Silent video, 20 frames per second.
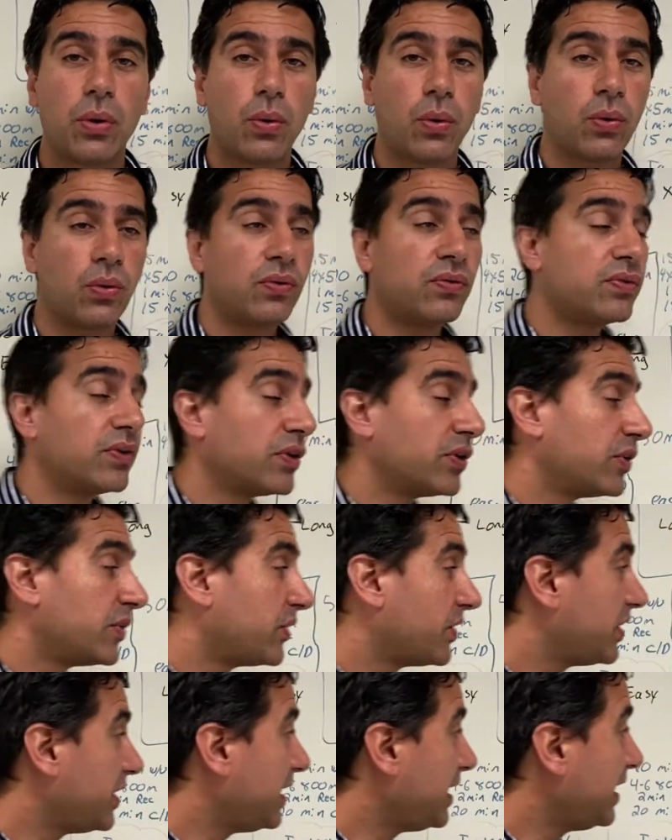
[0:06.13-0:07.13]
over
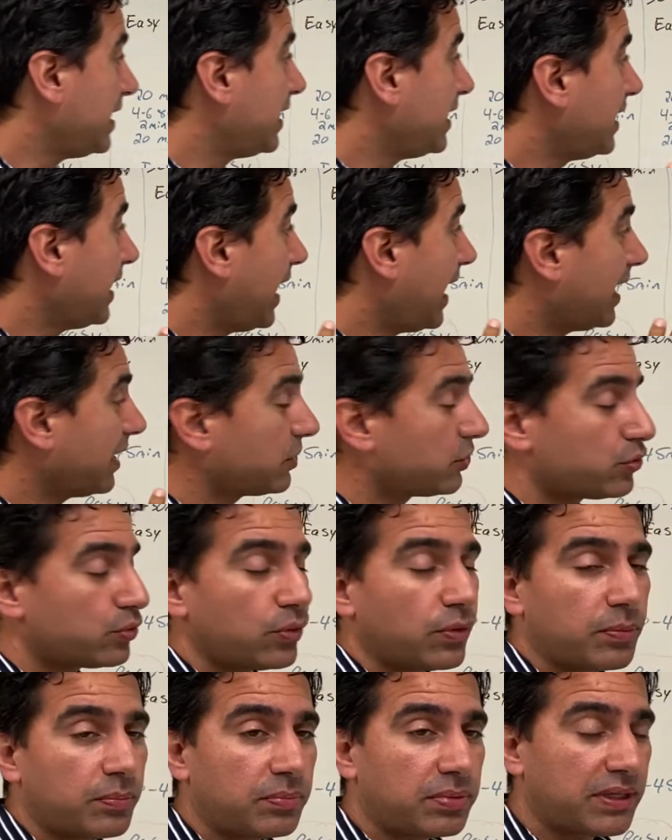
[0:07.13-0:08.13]
the actual
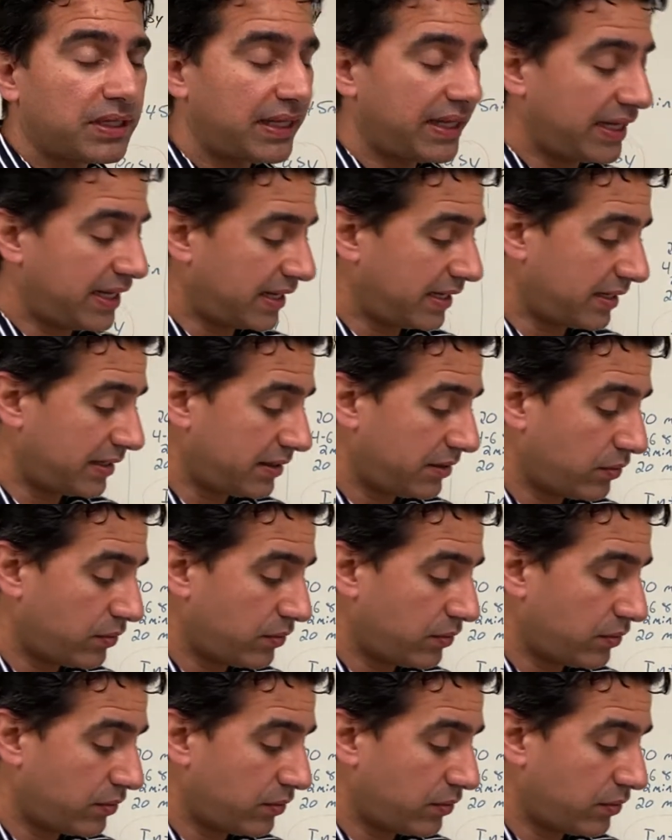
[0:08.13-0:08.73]
plan